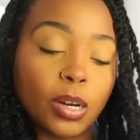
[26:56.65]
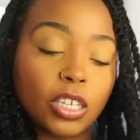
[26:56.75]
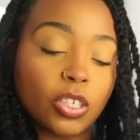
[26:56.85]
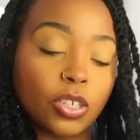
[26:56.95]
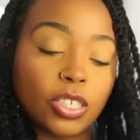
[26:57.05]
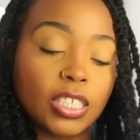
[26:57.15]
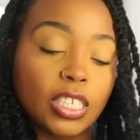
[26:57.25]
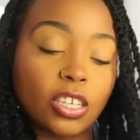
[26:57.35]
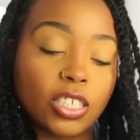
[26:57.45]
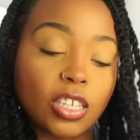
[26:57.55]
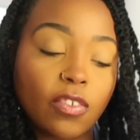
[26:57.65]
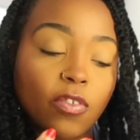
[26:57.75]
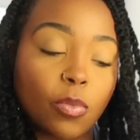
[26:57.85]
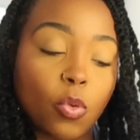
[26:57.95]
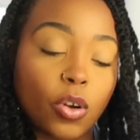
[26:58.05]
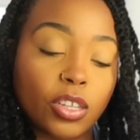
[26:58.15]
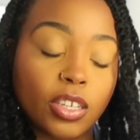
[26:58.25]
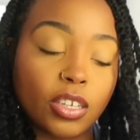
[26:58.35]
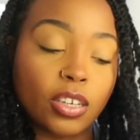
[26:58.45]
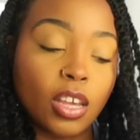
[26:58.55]
person or you see yourself for more
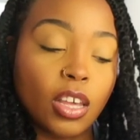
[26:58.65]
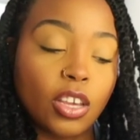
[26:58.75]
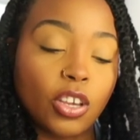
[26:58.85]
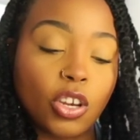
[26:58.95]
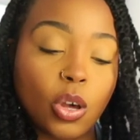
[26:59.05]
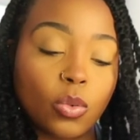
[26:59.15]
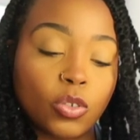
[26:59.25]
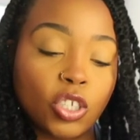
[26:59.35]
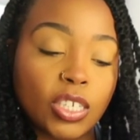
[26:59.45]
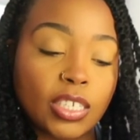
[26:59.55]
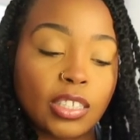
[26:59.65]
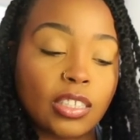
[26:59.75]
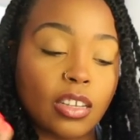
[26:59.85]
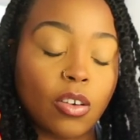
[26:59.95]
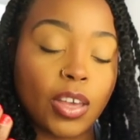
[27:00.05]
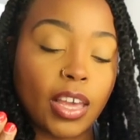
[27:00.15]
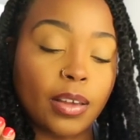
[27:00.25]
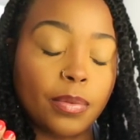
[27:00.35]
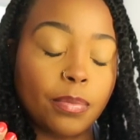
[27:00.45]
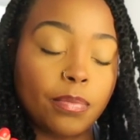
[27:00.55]
than you know just okay